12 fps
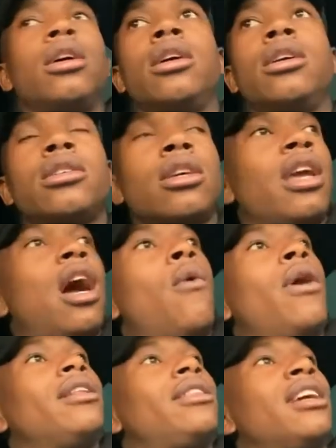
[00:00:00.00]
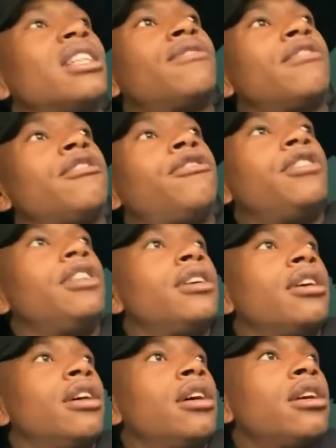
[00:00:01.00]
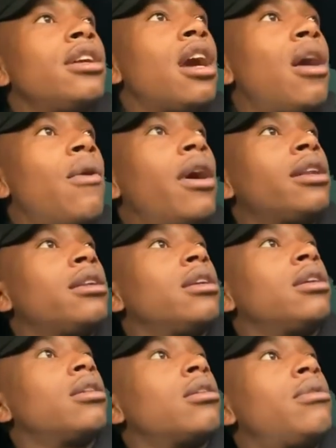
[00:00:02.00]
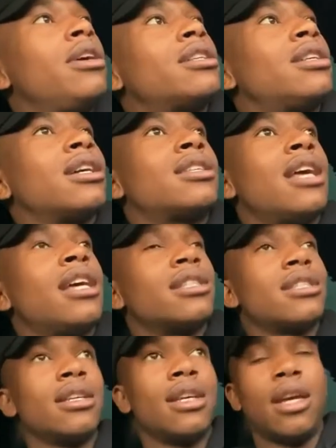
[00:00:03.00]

So y'all want things for free, y'all want quick success.